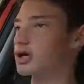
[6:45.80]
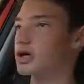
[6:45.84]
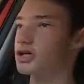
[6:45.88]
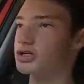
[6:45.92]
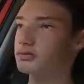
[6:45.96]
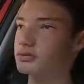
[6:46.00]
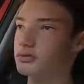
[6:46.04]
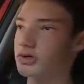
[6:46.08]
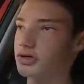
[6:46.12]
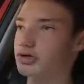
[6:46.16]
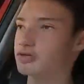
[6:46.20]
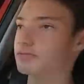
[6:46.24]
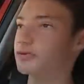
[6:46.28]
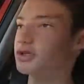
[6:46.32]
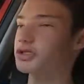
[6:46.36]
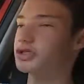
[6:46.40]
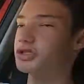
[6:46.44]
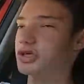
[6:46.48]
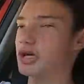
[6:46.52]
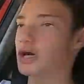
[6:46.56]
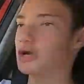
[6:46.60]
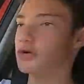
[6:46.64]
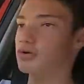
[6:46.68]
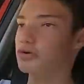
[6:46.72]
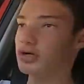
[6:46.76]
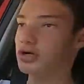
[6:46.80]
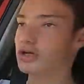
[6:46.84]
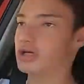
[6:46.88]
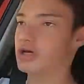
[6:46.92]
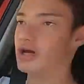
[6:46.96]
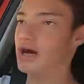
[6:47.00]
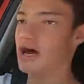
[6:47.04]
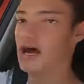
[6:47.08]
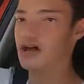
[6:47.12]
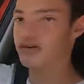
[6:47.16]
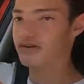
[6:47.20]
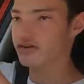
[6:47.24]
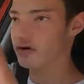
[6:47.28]
aspirated, but generally
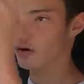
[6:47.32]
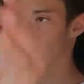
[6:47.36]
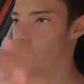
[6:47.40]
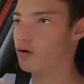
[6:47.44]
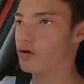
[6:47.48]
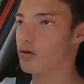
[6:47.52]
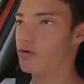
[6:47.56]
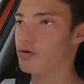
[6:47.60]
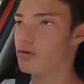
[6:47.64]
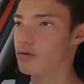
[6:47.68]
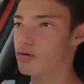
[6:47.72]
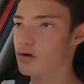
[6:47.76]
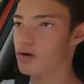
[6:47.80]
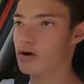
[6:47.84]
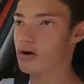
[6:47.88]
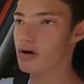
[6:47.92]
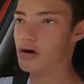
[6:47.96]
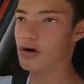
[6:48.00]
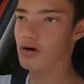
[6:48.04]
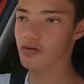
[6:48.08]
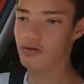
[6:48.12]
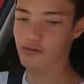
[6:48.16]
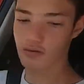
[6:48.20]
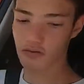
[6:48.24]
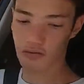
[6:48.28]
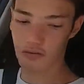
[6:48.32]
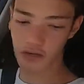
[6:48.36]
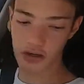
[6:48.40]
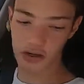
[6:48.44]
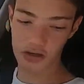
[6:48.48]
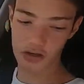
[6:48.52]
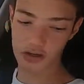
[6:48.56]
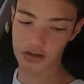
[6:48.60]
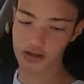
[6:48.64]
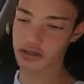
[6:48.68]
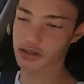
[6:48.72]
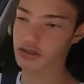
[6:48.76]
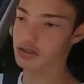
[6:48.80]
as a whole, for an
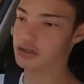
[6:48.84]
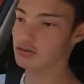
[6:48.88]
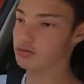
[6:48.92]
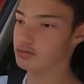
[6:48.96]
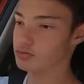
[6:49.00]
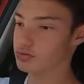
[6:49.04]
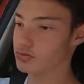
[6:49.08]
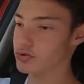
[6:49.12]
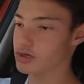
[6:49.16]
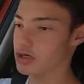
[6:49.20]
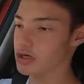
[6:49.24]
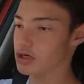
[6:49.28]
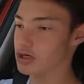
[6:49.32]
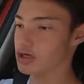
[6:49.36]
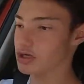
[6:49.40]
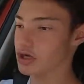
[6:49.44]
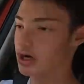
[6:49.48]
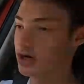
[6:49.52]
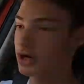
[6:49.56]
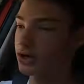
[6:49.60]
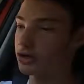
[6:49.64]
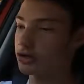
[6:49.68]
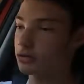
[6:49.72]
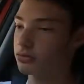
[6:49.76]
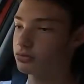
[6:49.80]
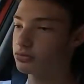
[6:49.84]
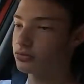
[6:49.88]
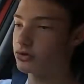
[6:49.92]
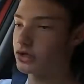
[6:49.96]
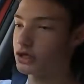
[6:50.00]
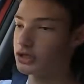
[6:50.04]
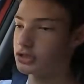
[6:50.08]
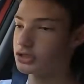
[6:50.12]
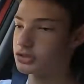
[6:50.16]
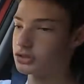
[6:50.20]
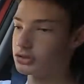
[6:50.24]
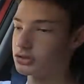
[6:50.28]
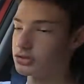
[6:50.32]
engine it's really high
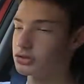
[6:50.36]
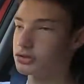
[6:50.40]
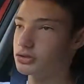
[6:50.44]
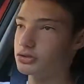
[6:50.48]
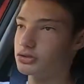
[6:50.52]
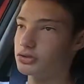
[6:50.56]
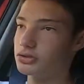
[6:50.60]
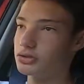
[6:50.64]
compression.